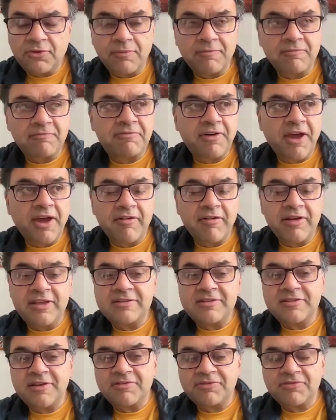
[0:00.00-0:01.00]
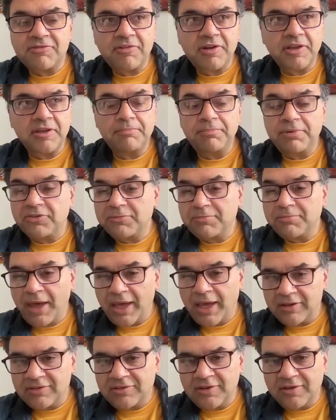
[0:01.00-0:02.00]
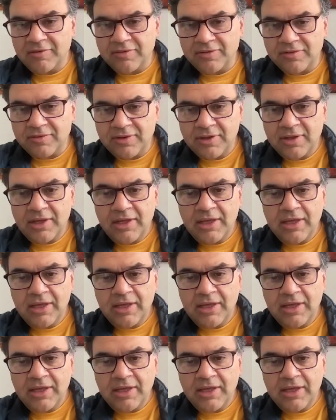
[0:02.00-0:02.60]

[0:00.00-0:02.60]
from very differing perspectives,